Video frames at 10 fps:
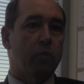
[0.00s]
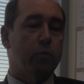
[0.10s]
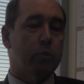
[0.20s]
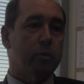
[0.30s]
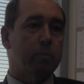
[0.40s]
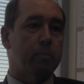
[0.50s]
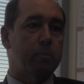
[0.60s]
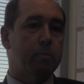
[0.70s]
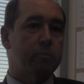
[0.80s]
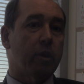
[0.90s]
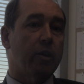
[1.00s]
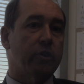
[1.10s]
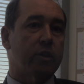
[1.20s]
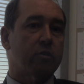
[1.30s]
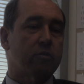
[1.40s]
for
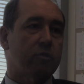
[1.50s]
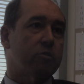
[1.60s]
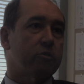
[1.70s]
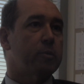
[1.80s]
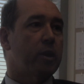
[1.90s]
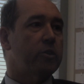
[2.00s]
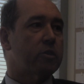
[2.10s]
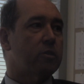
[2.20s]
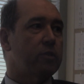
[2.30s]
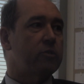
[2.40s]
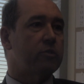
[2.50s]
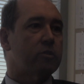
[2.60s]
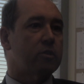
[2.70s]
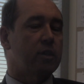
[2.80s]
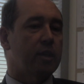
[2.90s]
projects, research projects of
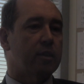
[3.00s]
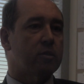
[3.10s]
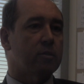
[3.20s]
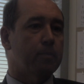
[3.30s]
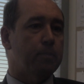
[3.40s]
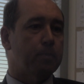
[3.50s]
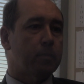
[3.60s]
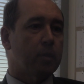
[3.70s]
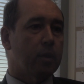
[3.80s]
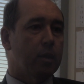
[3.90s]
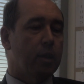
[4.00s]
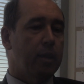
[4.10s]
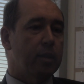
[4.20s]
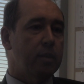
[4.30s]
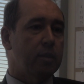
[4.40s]
interest to NASA.
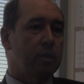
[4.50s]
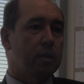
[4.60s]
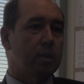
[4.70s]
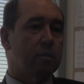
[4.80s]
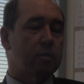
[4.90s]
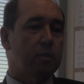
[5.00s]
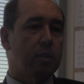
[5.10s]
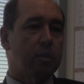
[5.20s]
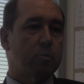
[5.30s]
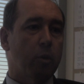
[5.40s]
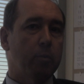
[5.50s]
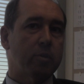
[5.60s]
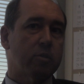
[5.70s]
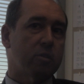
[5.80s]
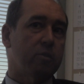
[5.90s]
And then the Small
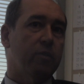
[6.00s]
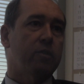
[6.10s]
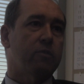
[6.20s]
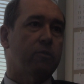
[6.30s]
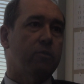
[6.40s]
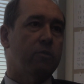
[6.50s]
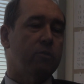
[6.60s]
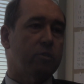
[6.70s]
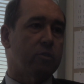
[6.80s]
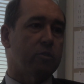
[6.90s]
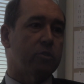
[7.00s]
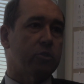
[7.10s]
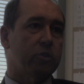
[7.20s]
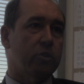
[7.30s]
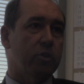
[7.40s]
Business Innovative Research
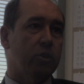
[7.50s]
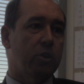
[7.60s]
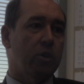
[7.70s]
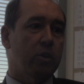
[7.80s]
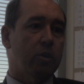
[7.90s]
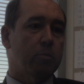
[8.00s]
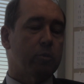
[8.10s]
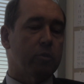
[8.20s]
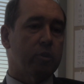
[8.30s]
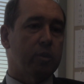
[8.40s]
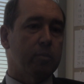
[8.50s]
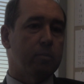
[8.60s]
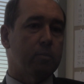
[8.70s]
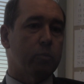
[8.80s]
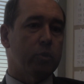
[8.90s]
Program,
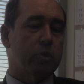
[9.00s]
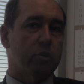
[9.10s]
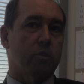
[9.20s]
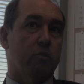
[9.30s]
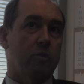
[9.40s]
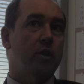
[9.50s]
which is a